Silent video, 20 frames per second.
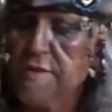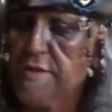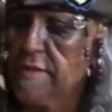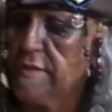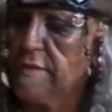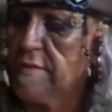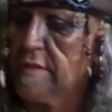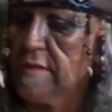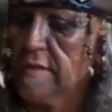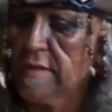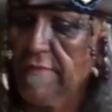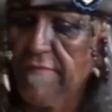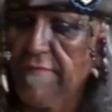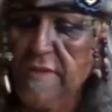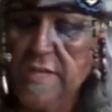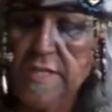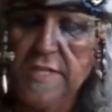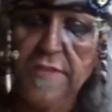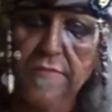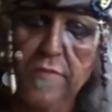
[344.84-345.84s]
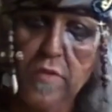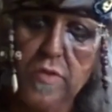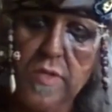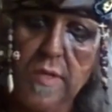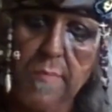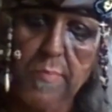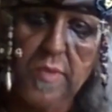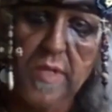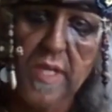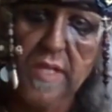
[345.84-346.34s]
and festivals
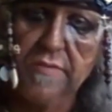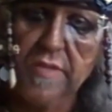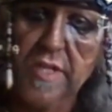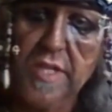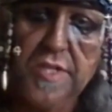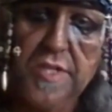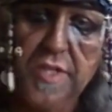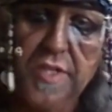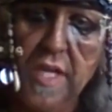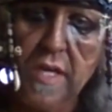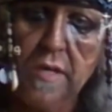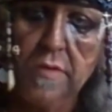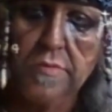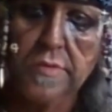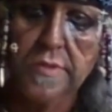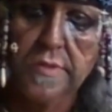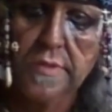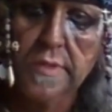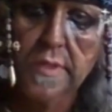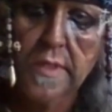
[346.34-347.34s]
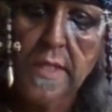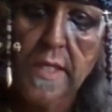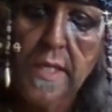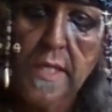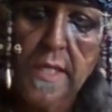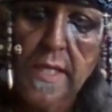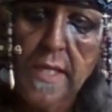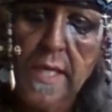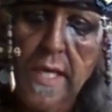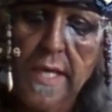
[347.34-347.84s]
up and down the East Coast.
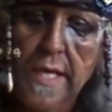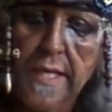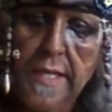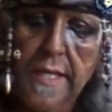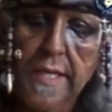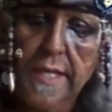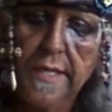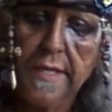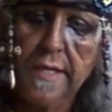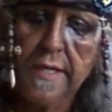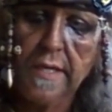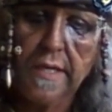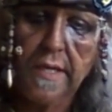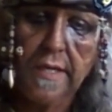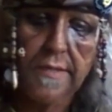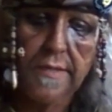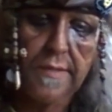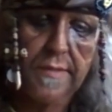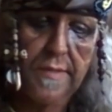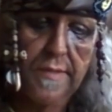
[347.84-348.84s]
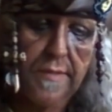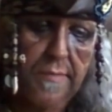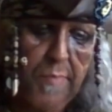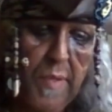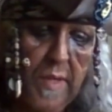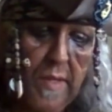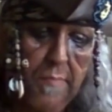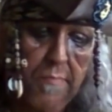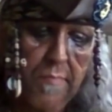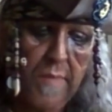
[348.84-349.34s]
And
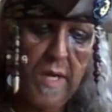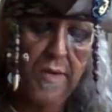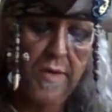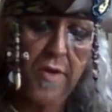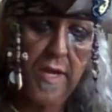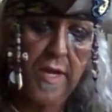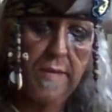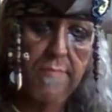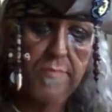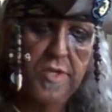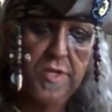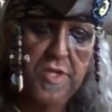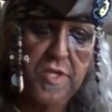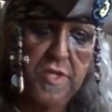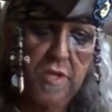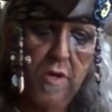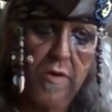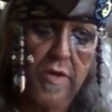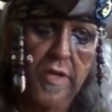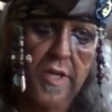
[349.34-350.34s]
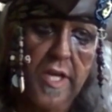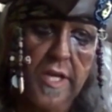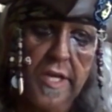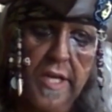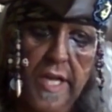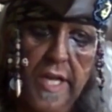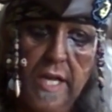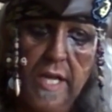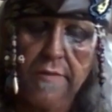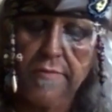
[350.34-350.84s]
my name just started
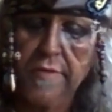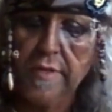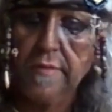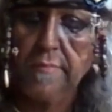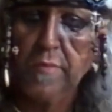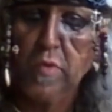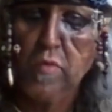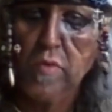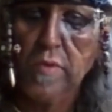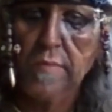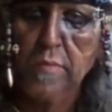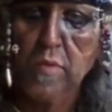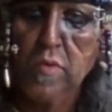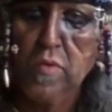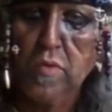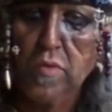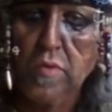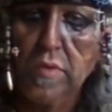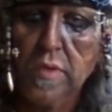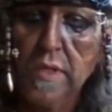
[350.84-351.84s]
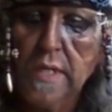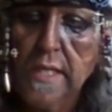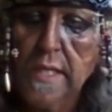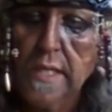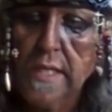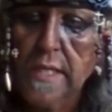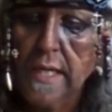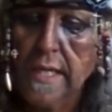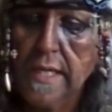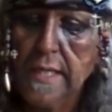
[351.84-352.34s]
getting out there more and more.
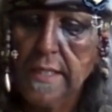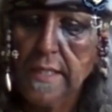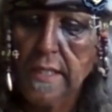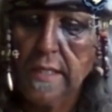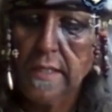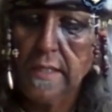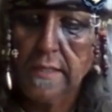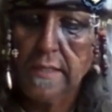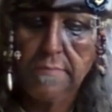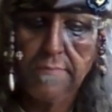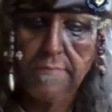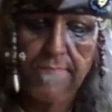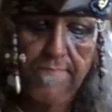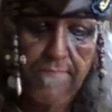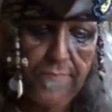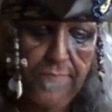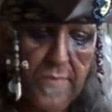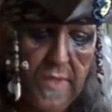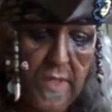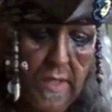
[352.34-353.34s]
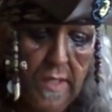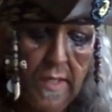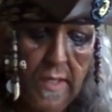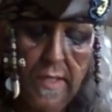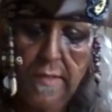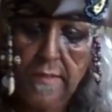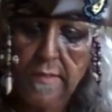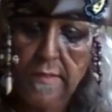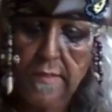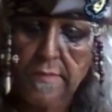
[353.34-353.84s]
And
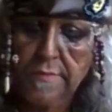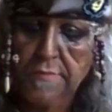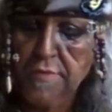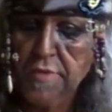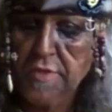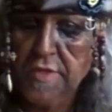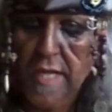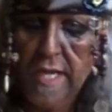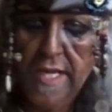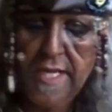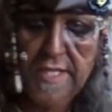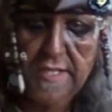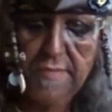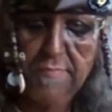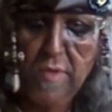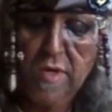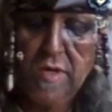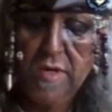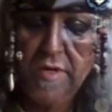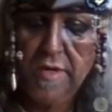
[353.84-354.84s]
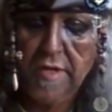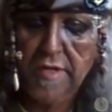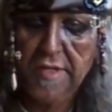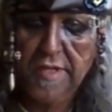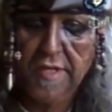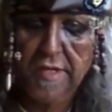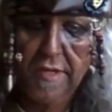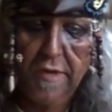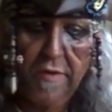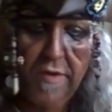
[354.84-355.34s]
just ask Marnie,
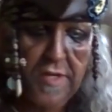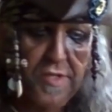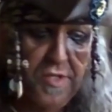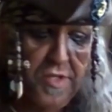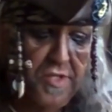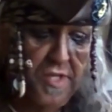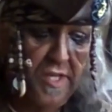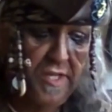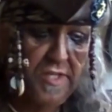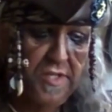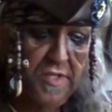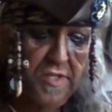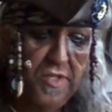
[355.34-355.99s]
you know, I just did a